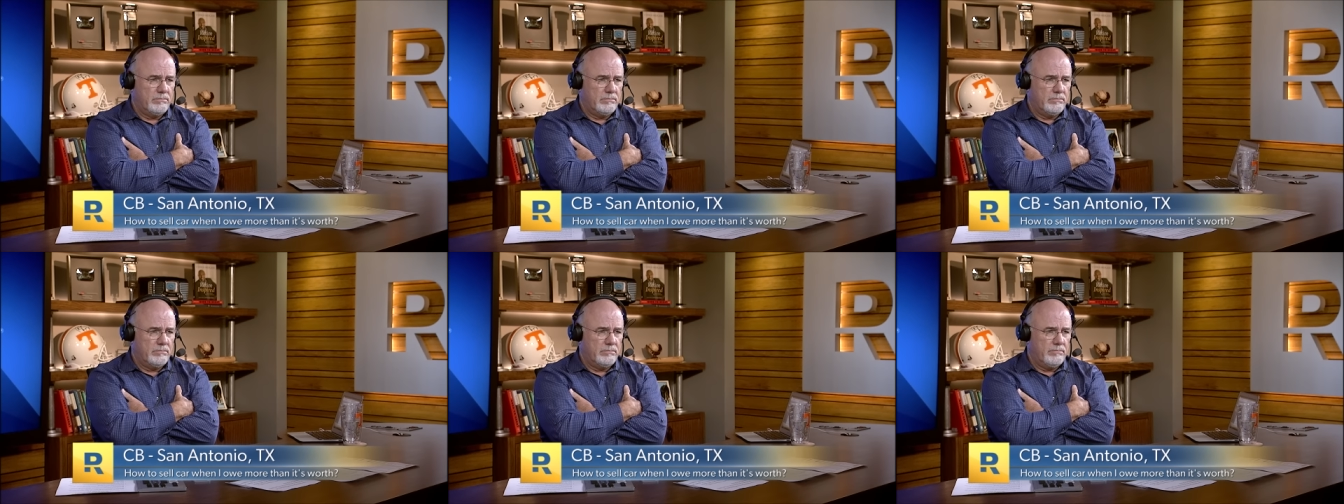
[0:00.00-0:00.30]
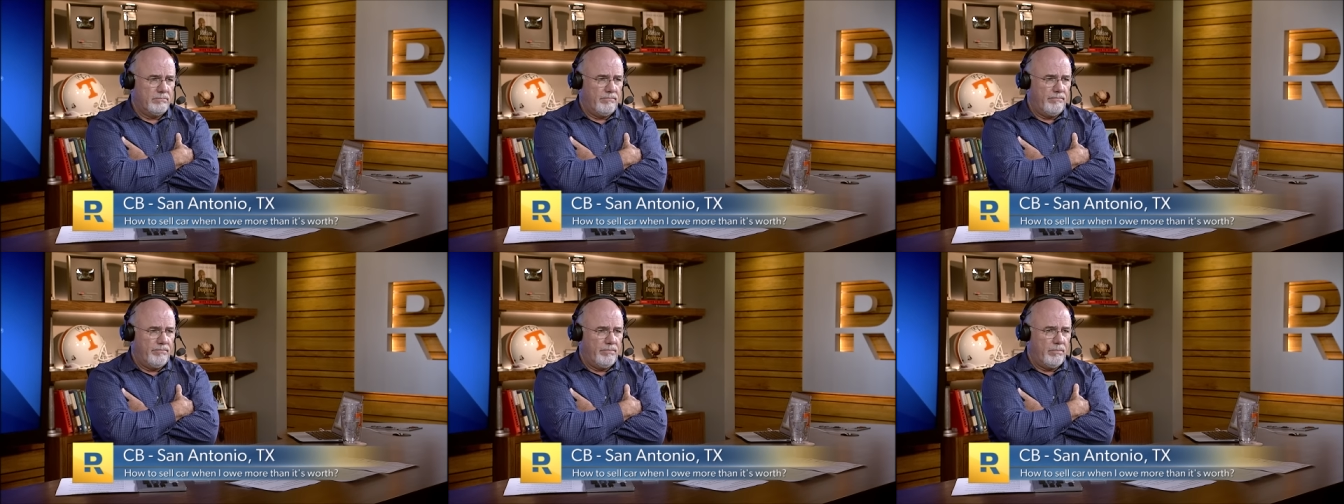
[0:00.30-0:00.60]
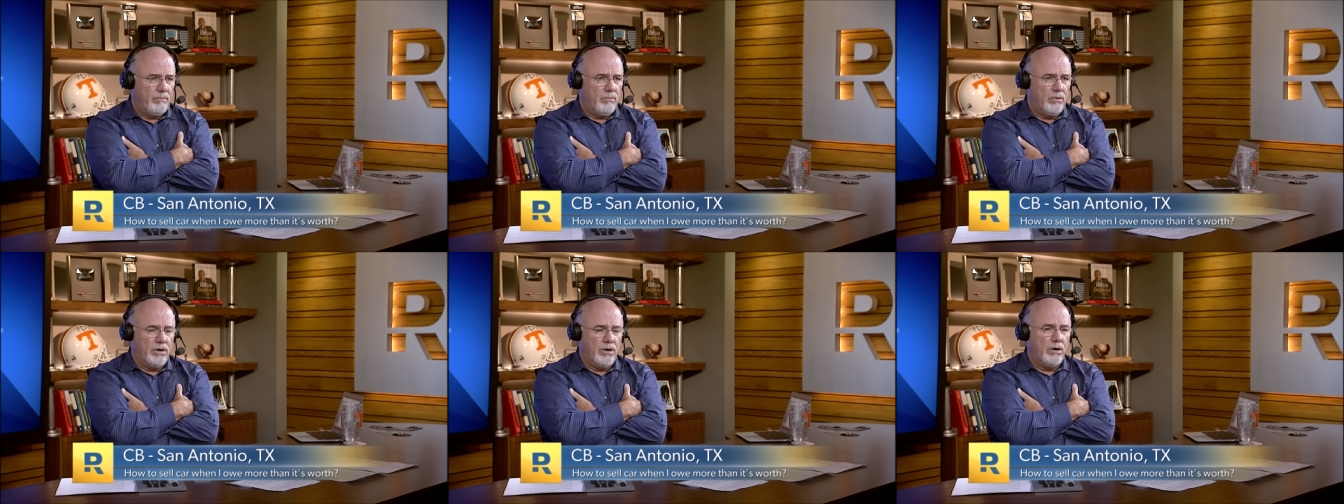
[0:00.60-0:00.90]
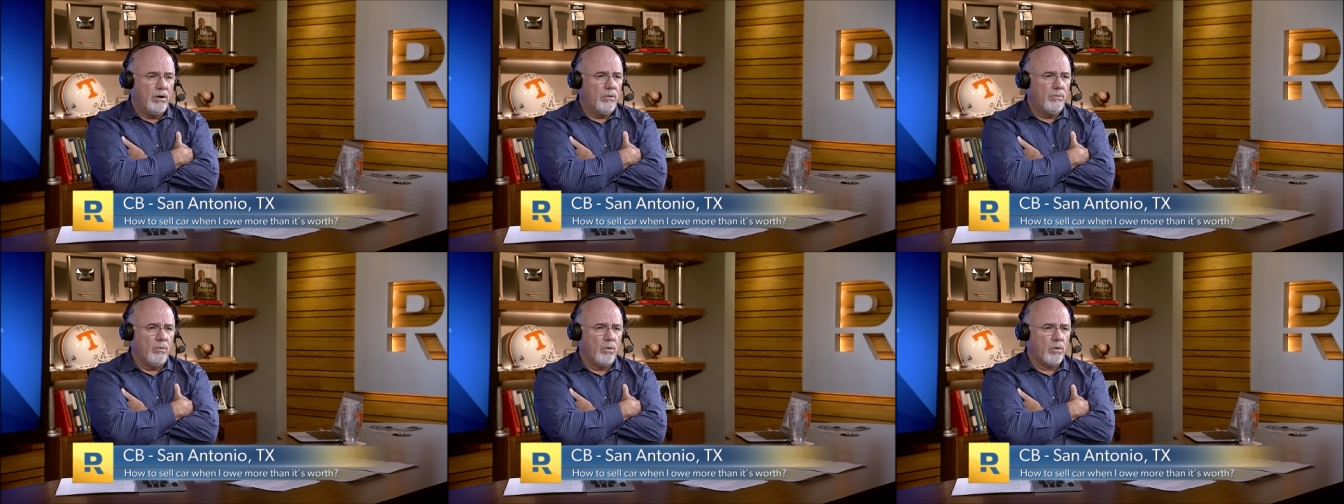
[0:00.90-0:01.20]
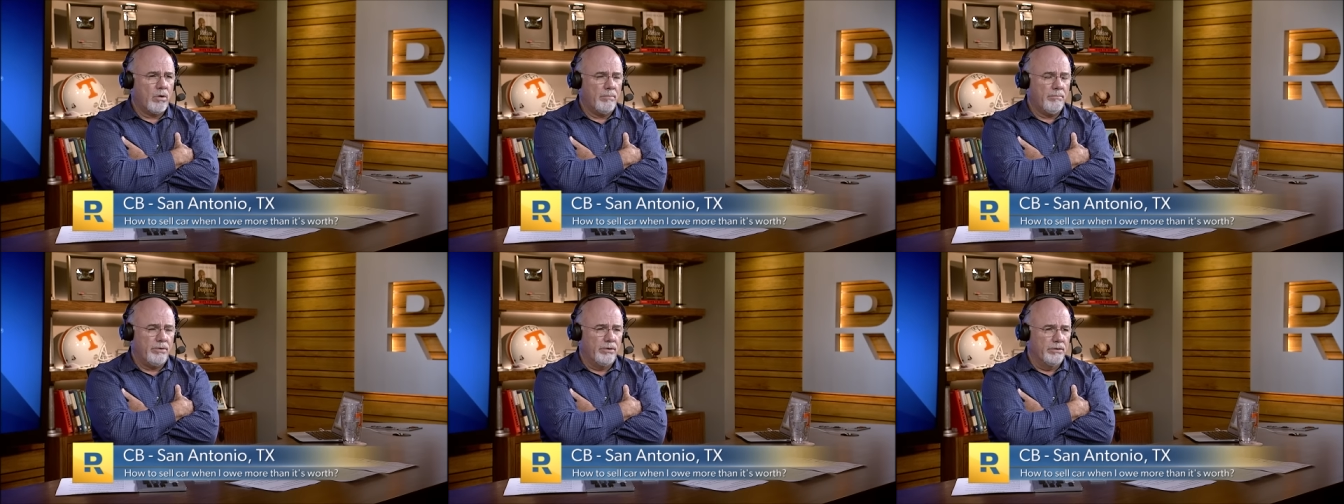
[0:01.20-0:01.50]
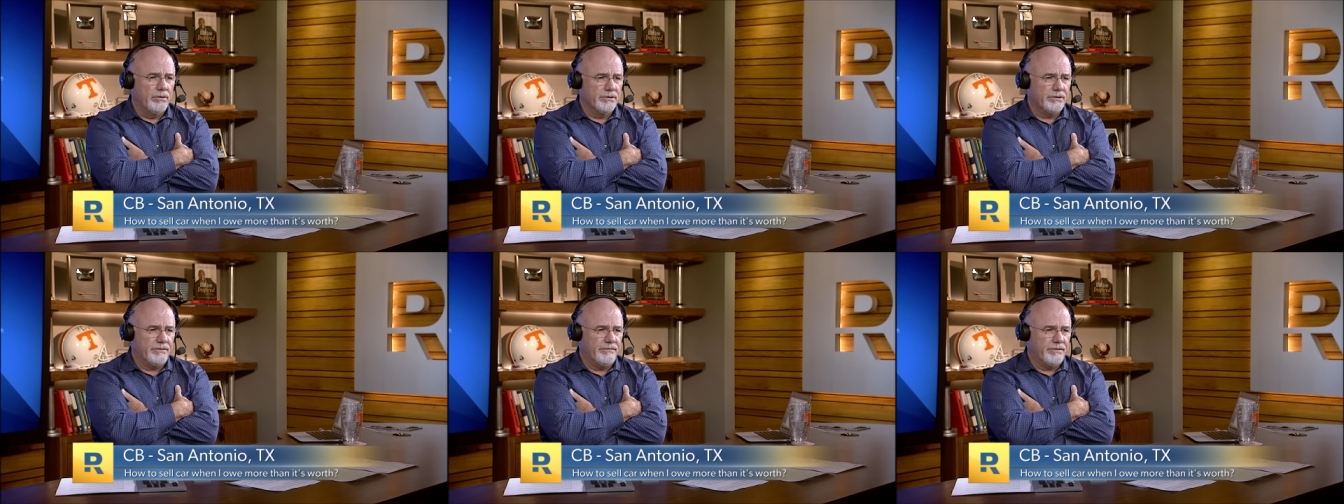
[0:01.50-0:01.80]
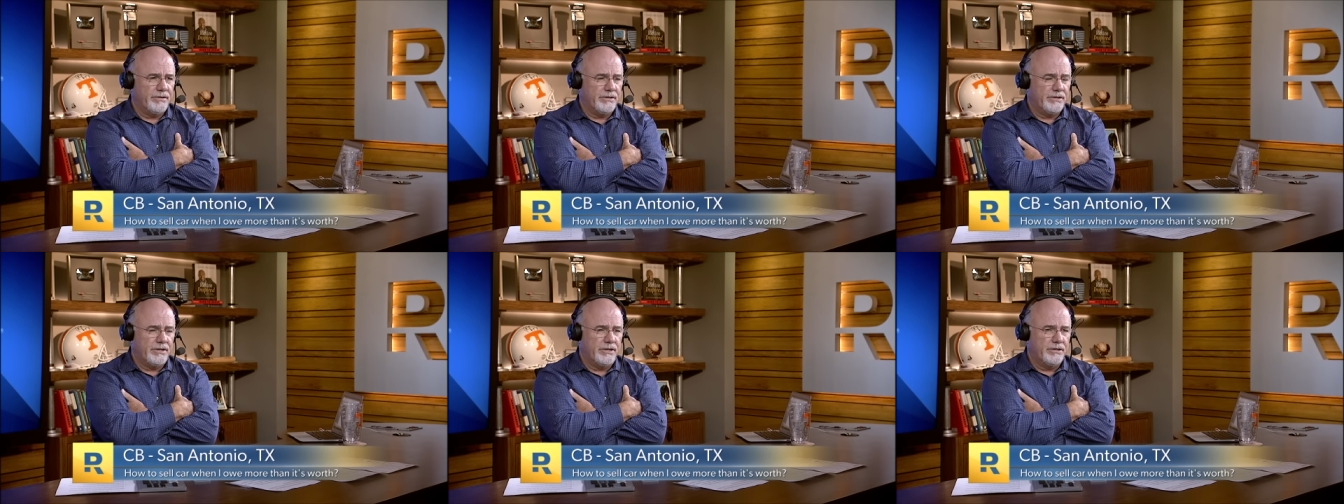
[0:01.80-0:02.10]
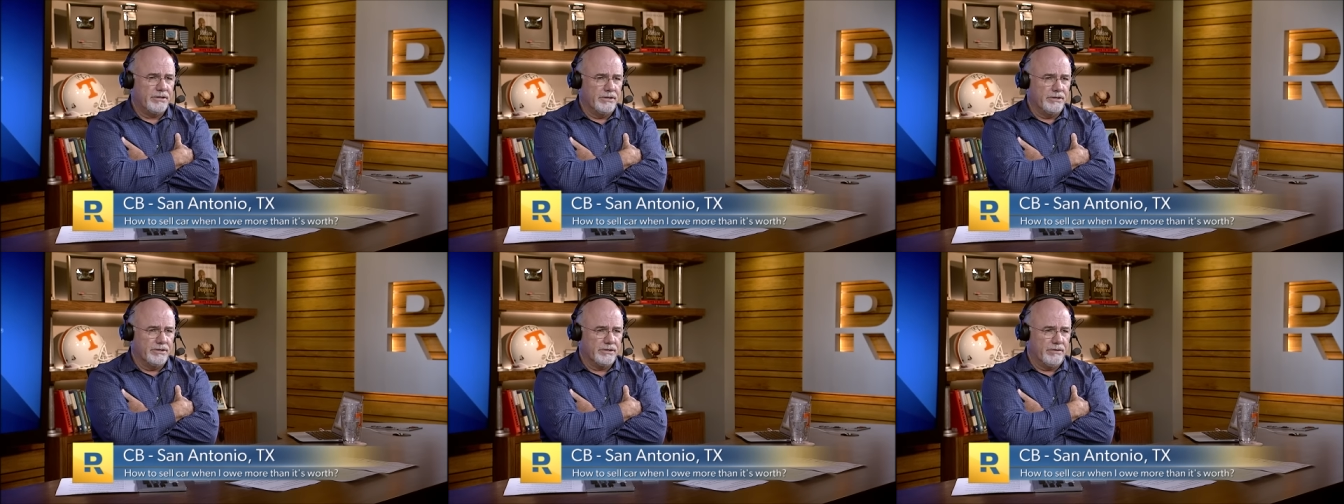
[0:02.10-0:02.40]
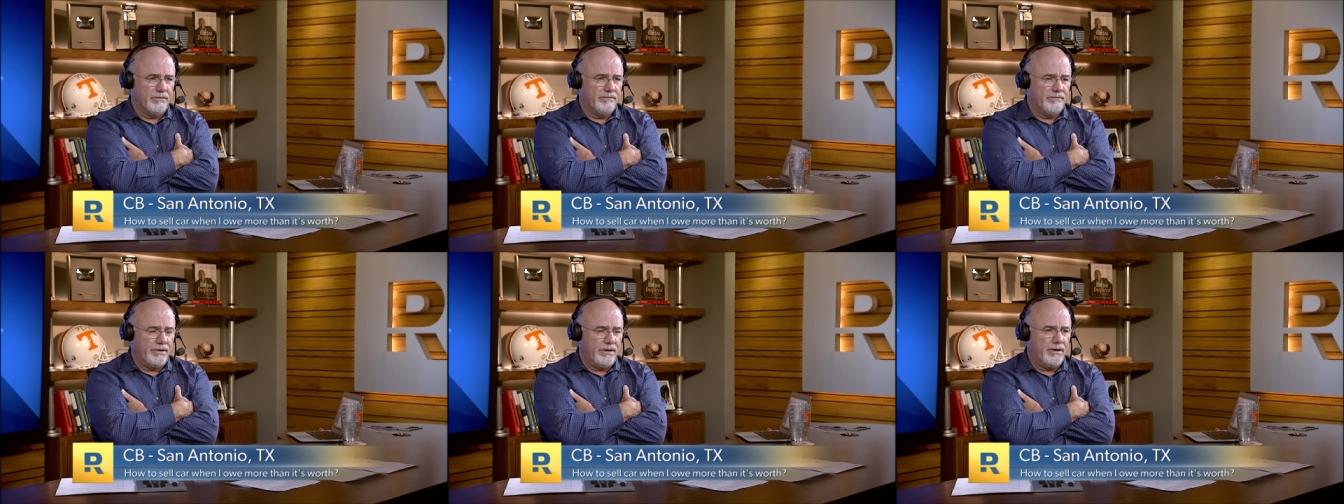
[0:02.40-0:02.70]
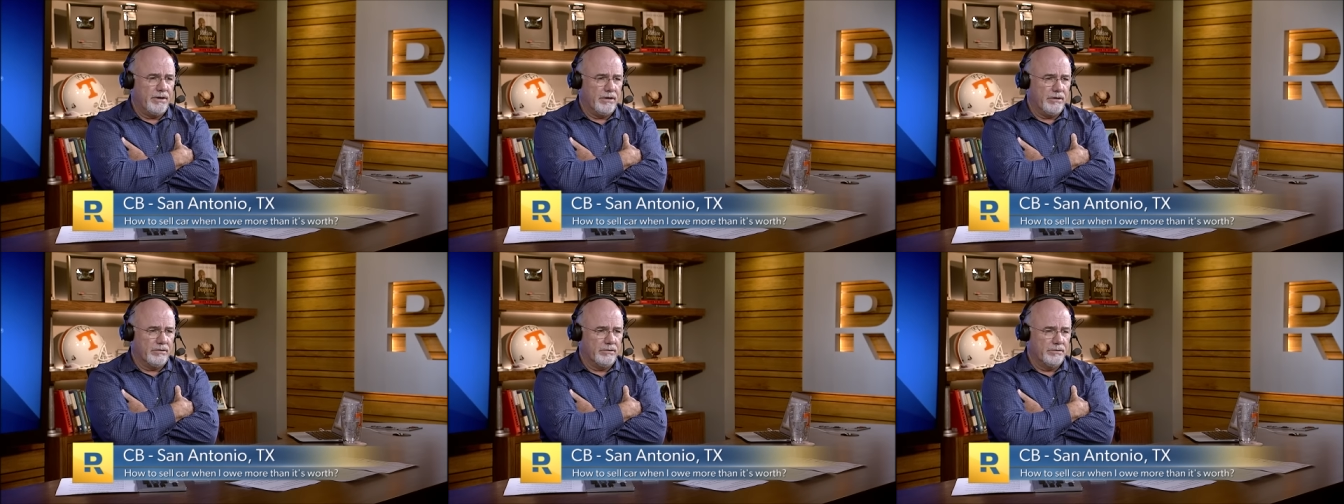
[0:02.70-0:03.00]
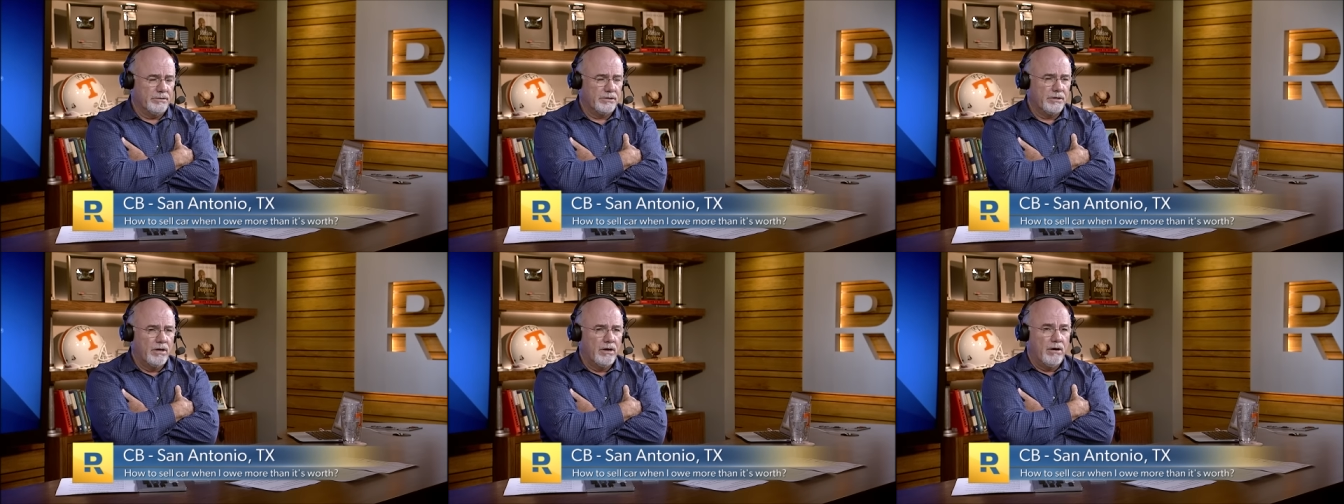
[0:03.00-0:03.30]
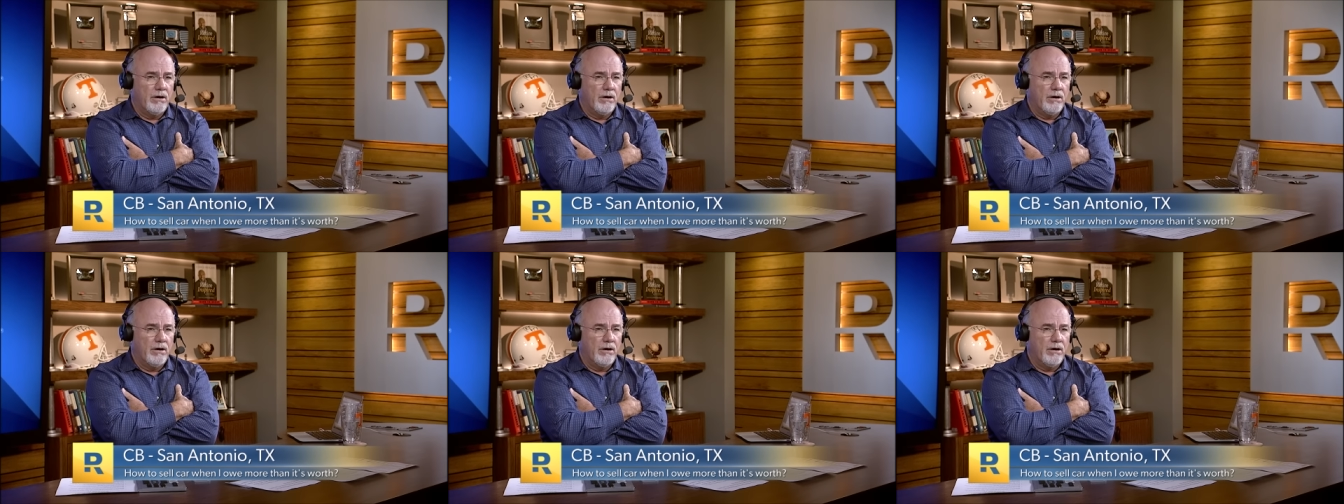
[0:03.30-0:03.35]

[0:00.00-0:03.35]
Yes, sir. But no more impulsive decisions on vehicles.